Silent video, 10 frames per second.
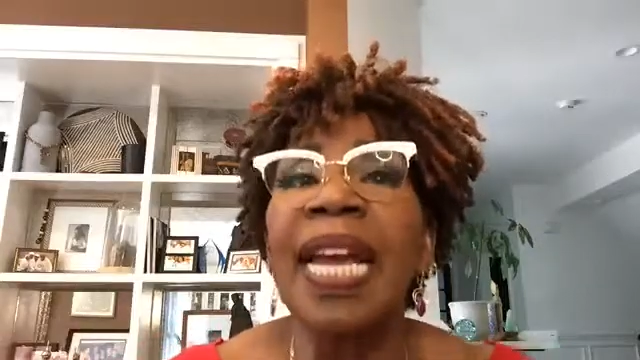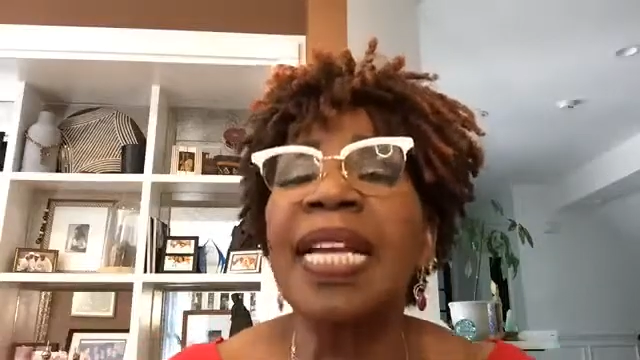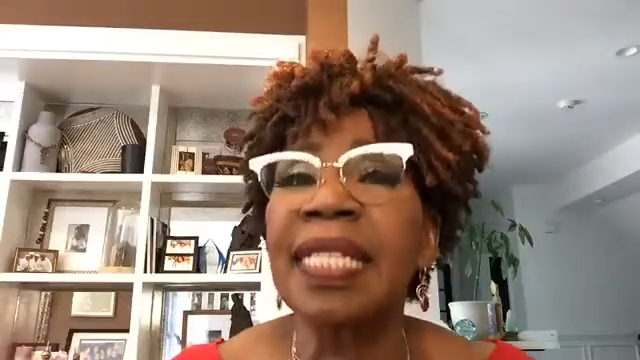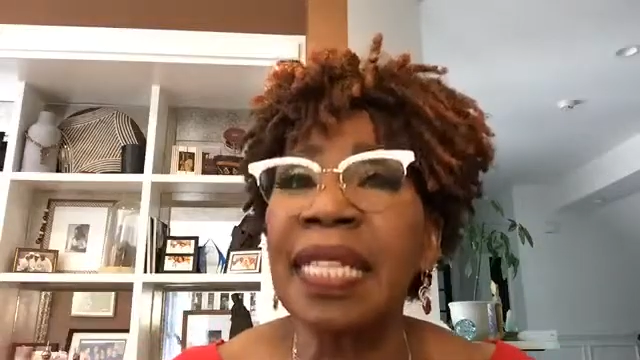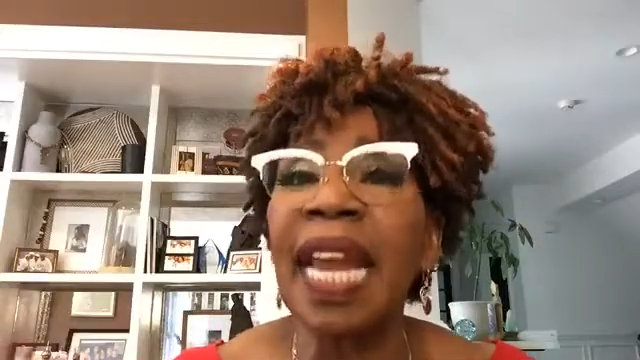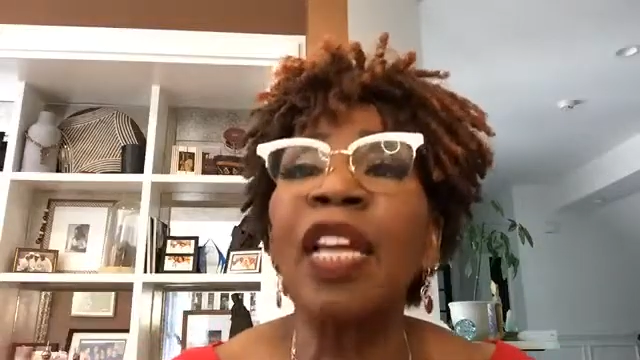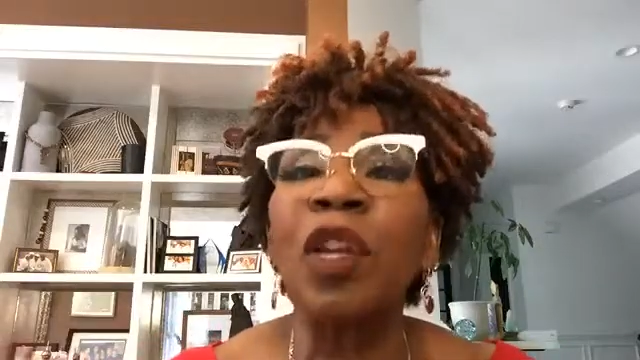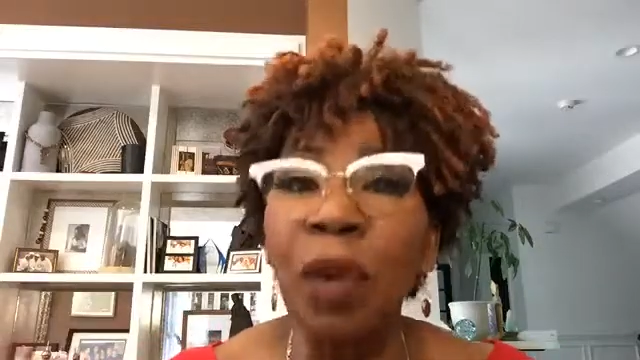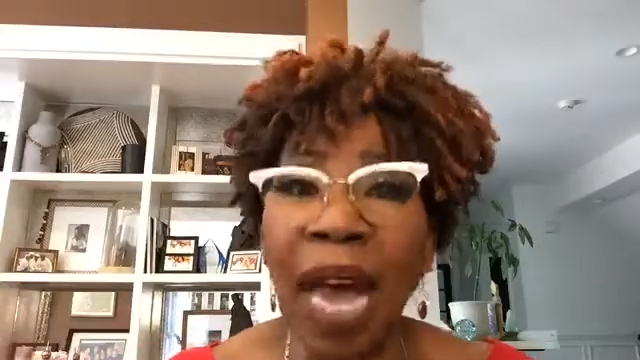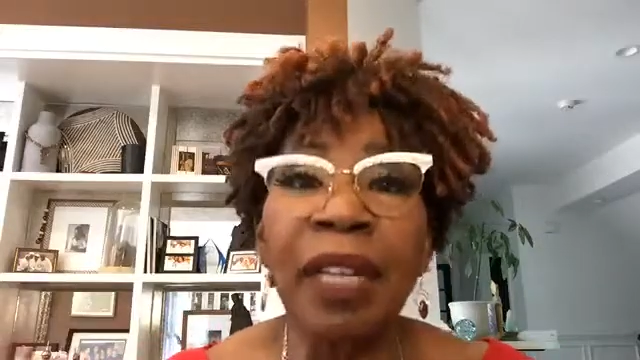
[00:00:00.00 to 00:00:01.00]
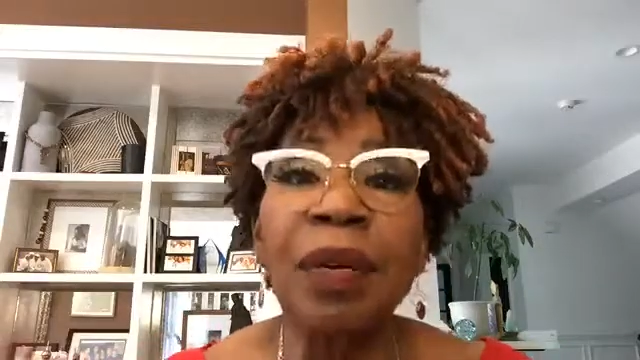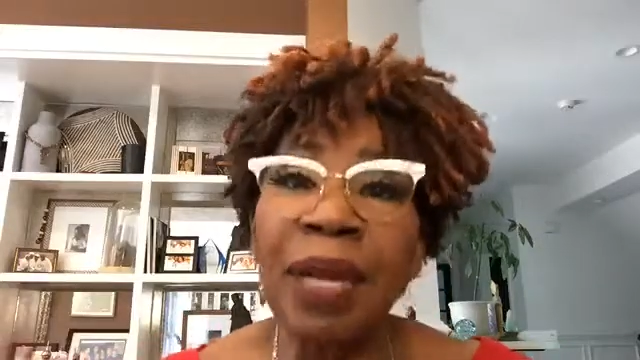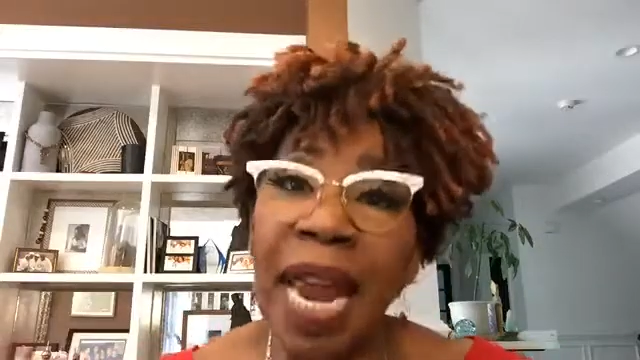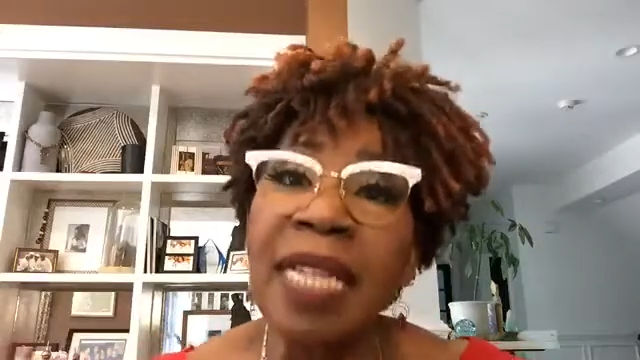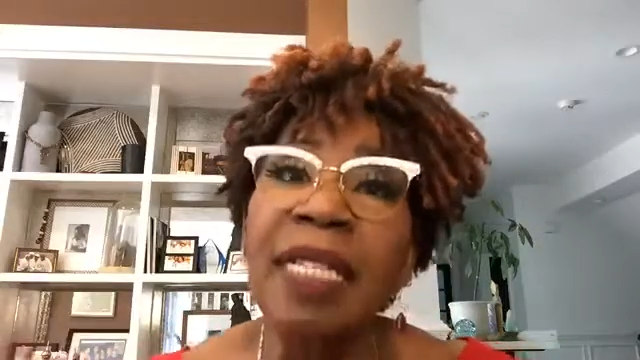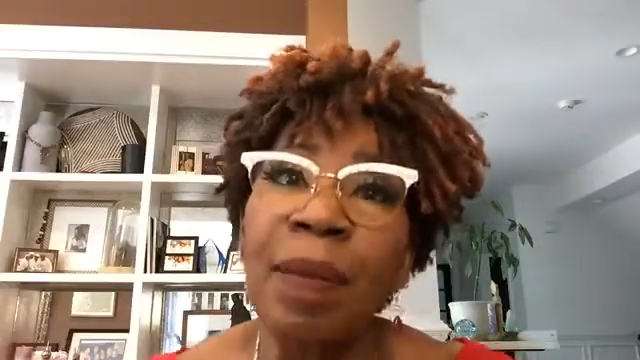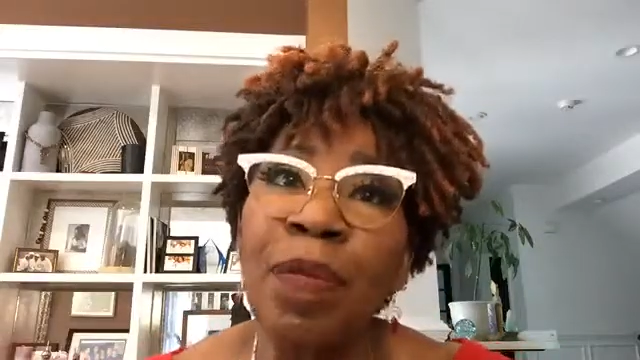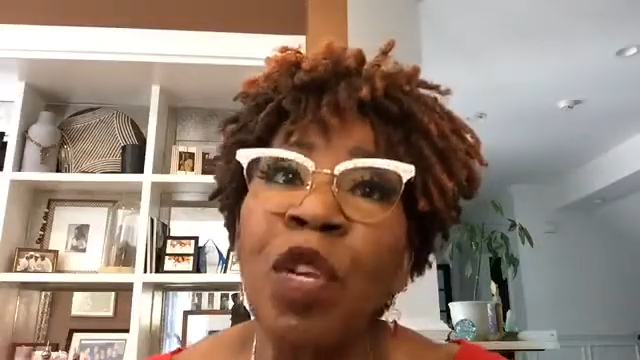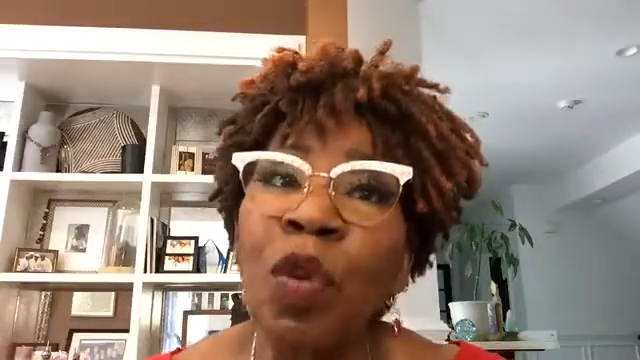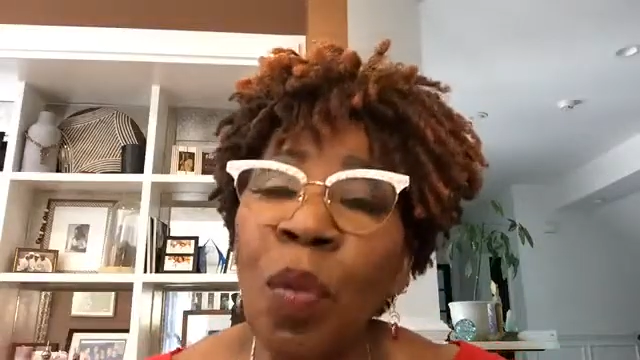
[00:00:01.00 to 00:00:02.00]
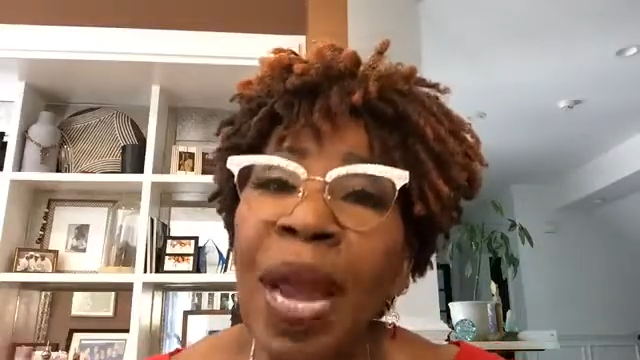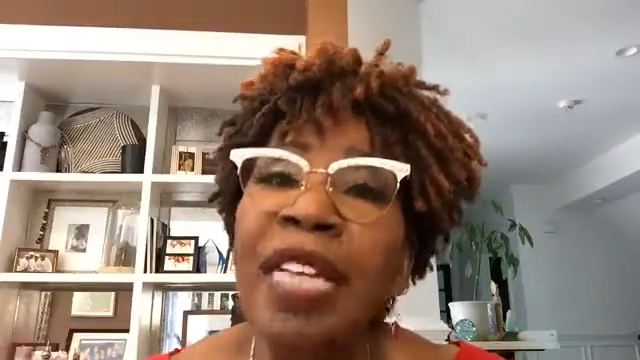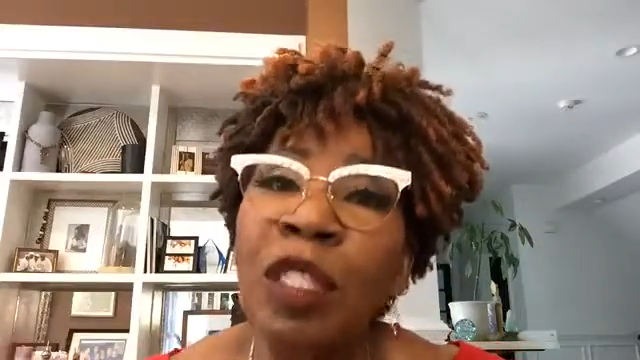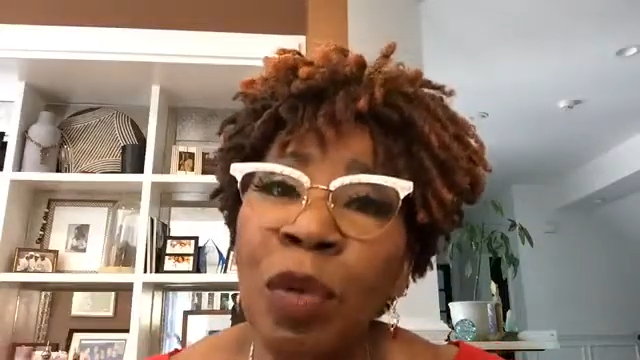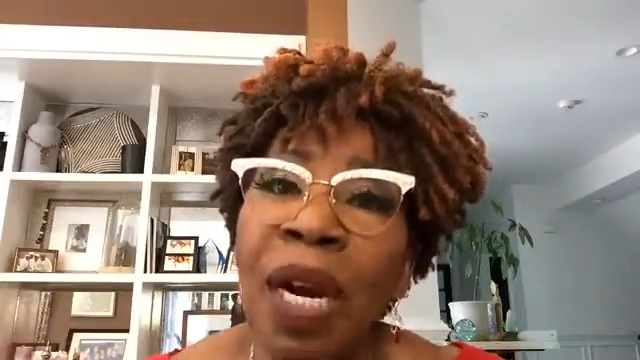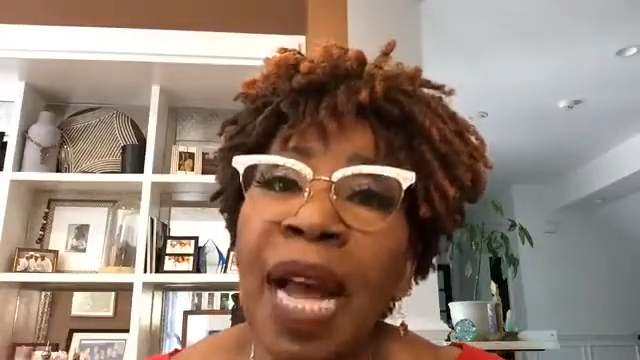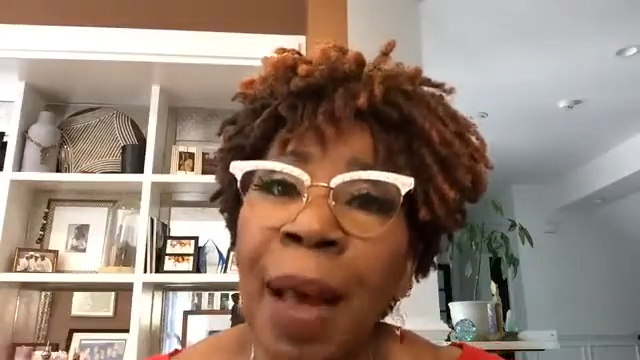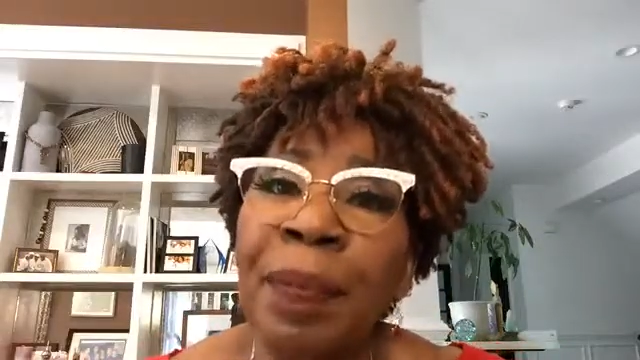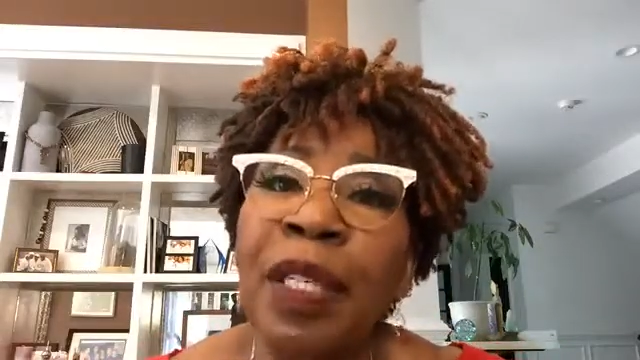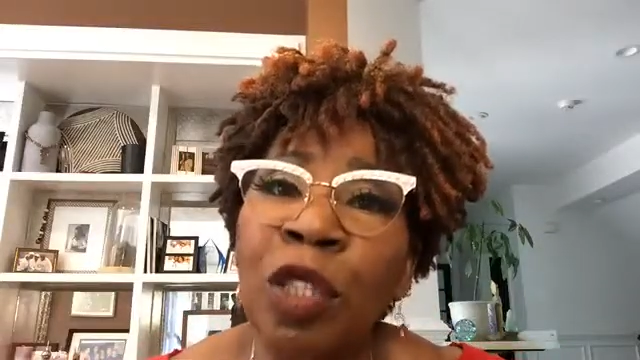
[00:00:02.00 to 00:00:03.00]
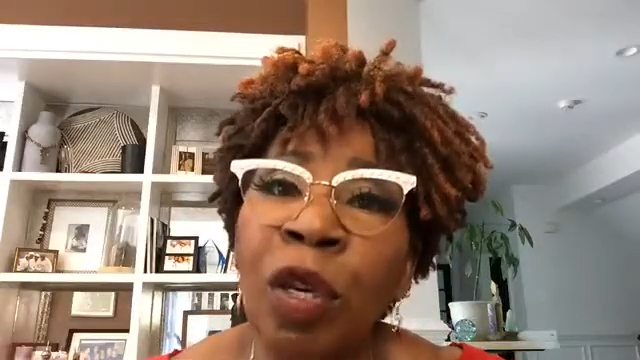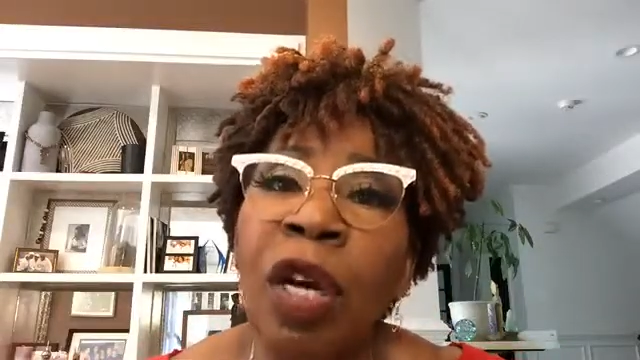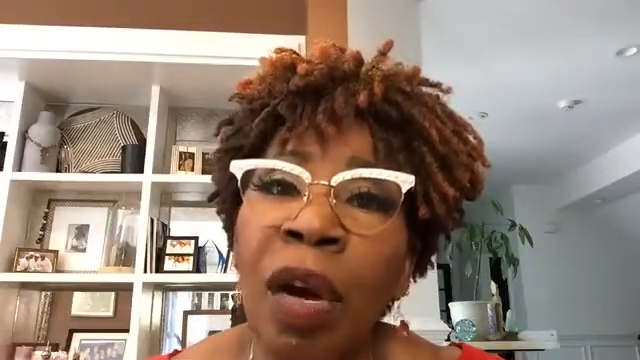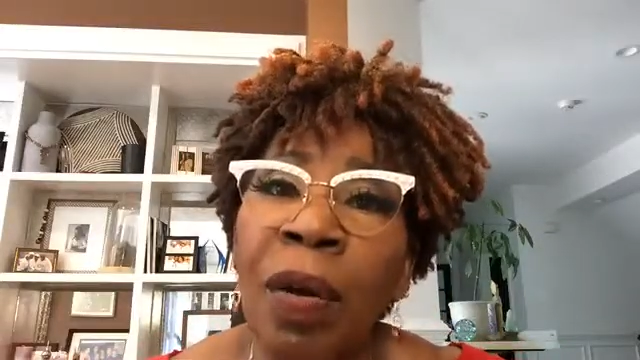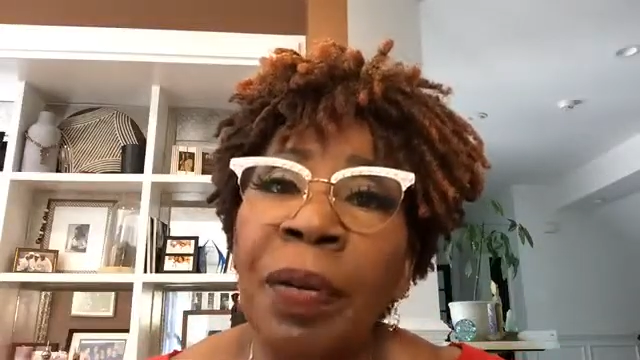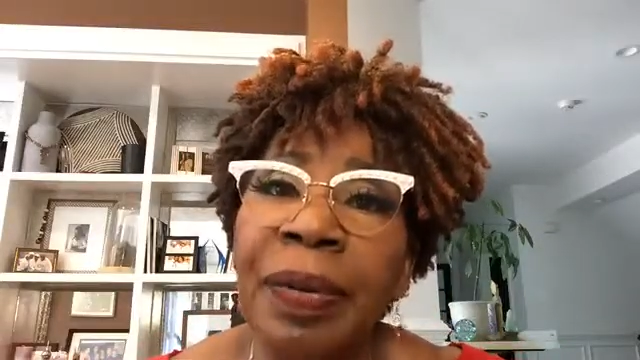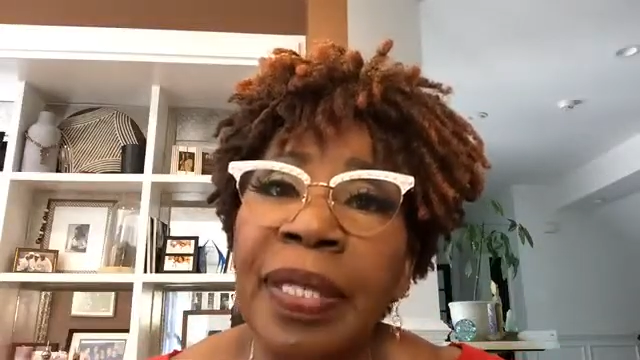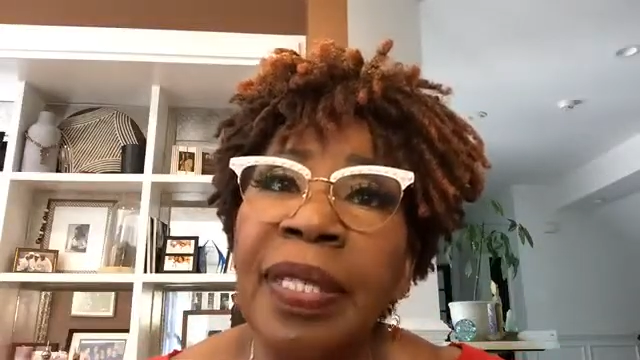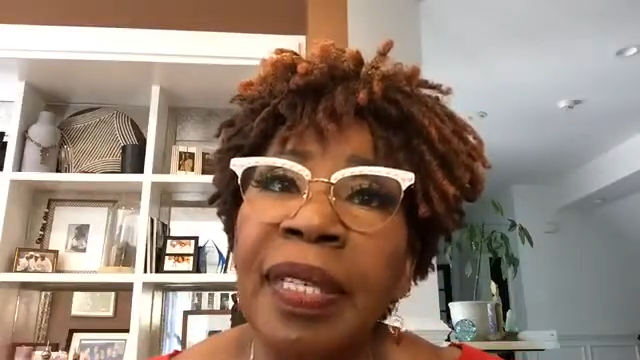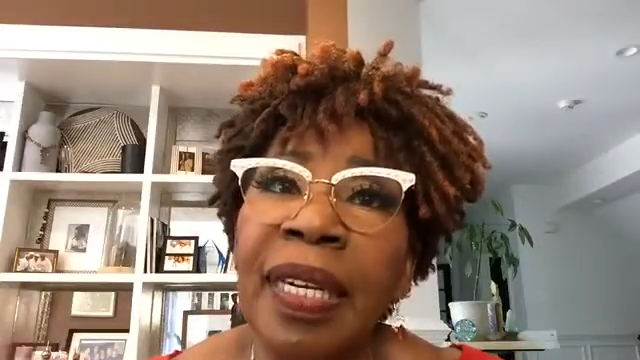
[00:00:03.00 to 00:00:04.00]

is saying you got to create some new ways to accomplish your goals.